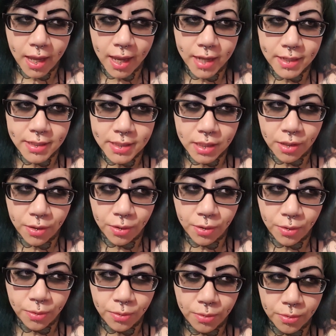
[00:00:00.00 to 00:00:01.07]
and
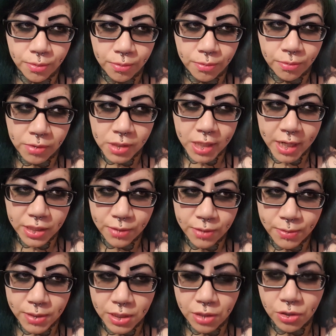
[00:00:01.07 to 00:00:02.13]
so
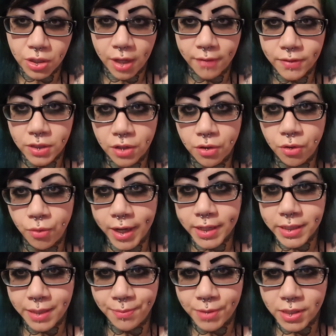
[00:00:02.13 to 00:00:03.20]
tattoos usually have to go quite deep.